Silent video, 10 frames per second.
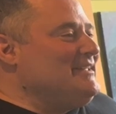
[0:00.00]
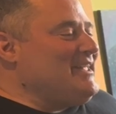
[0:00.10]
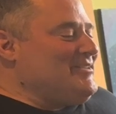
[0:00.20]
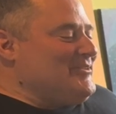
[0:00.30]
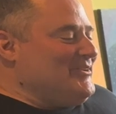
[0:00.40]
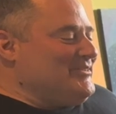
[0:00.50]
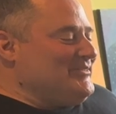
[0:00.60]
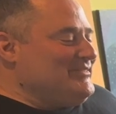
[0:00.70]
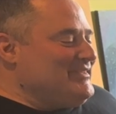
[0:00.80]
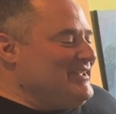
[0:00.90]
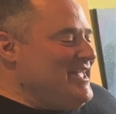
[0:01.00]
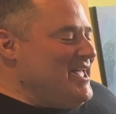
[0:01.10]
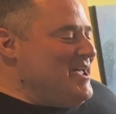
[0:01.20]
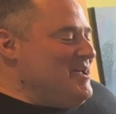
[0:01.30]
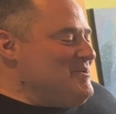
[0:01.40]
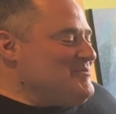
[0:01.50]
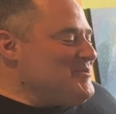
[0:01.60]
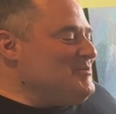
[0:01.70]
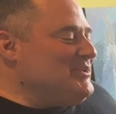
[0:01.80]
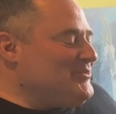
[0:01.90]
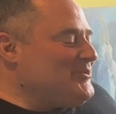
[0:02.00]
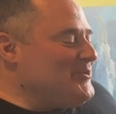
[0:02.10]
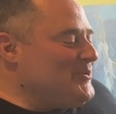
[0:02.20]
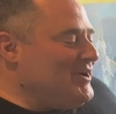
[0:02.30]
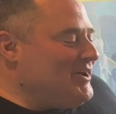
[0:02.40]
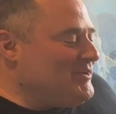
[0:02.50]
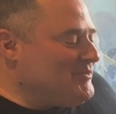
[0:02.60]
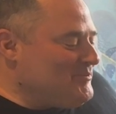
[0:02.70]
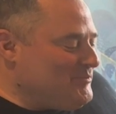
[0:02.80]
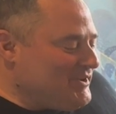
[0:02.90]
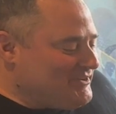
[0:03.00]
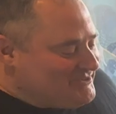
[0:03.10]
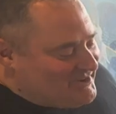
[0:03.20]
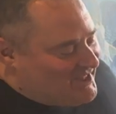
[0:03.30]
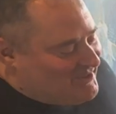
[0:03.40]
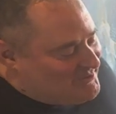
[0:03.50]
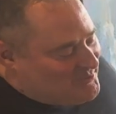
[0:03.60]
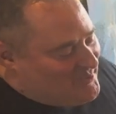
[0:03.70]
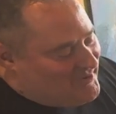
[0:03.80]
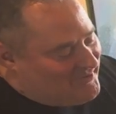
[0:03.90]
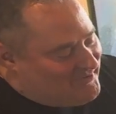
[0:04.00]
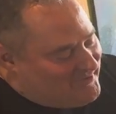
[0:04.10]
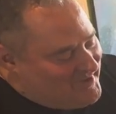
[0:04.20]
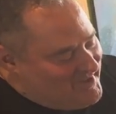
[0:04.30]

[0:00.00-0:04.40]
That's awesome. For me too, biggest challenge was